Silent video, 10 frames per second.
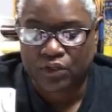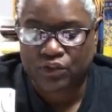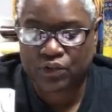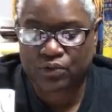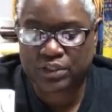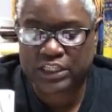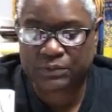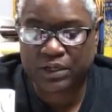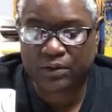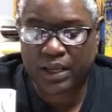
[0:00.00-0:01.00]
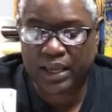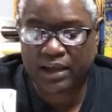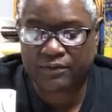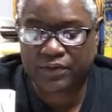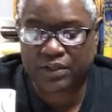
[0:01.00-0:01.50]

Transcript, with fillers: June says, we don't have